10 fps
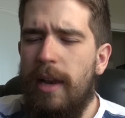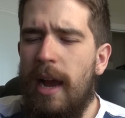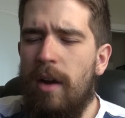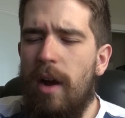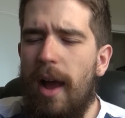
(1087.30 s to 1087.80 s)

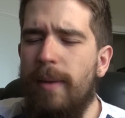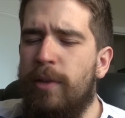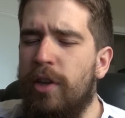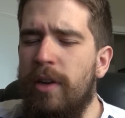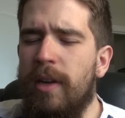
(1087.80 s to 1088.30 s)
Now, I'm
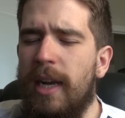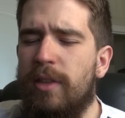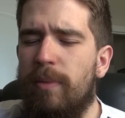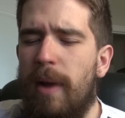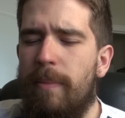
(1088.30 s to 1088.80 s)
sure you
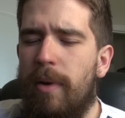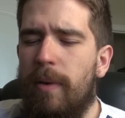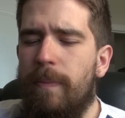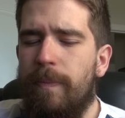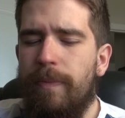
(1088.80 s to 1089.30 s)
guys
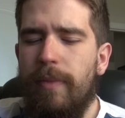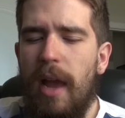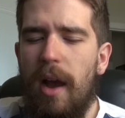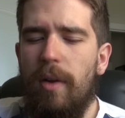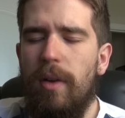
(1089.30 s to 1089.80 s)
remember.
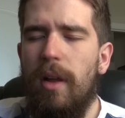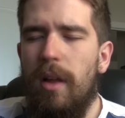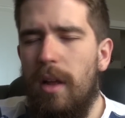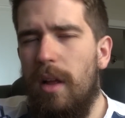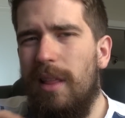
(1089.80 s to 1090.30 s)
Now,
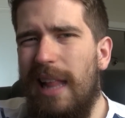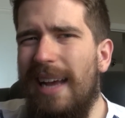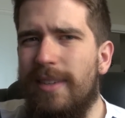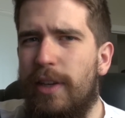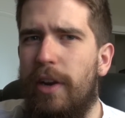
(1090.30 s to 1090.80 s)

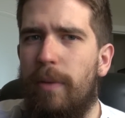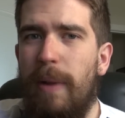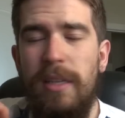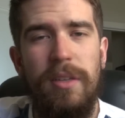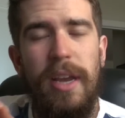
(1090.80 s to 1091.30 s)
last year,
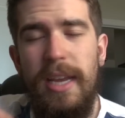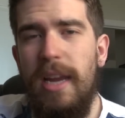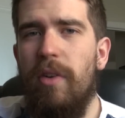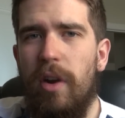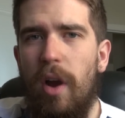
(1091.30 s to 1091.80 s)
basically a
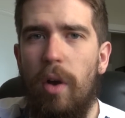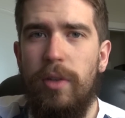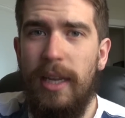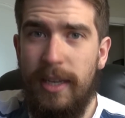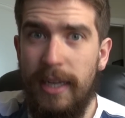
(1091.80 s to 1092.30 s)
year ago
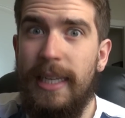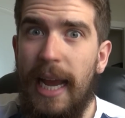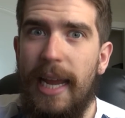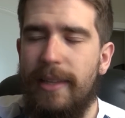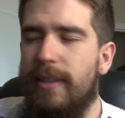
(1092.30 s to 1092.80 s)
to
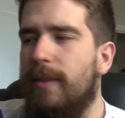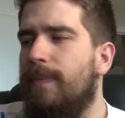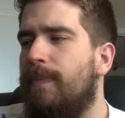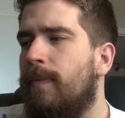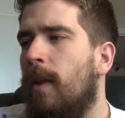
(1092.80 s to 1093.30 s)
date,
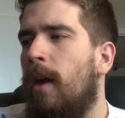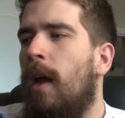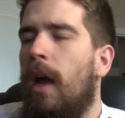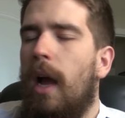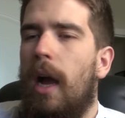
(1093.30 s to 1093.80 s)

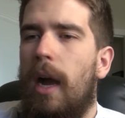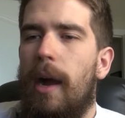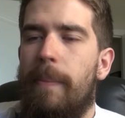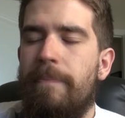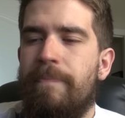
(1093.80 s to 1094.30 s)

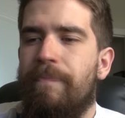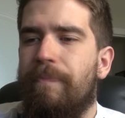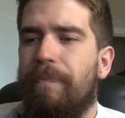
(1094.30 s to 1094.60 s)
YouTube